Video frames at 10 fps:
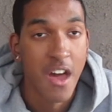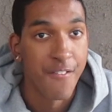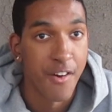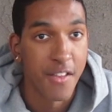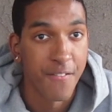
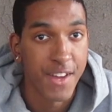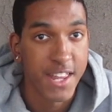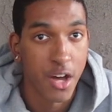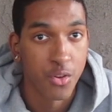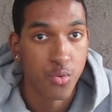for other
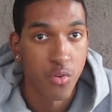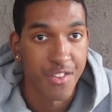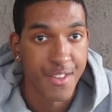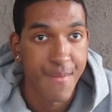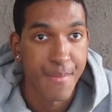videos you want
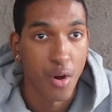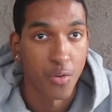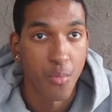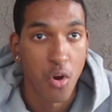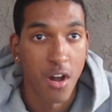to see me
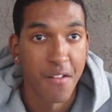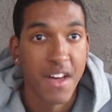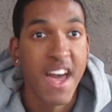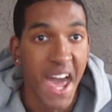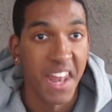post more of,
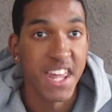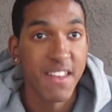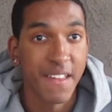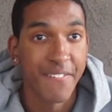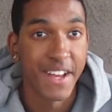and
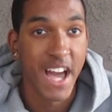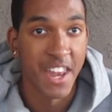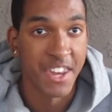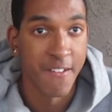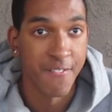then leave the
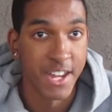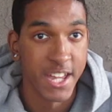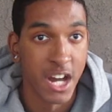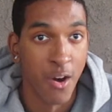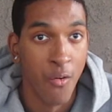goddamn
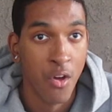video.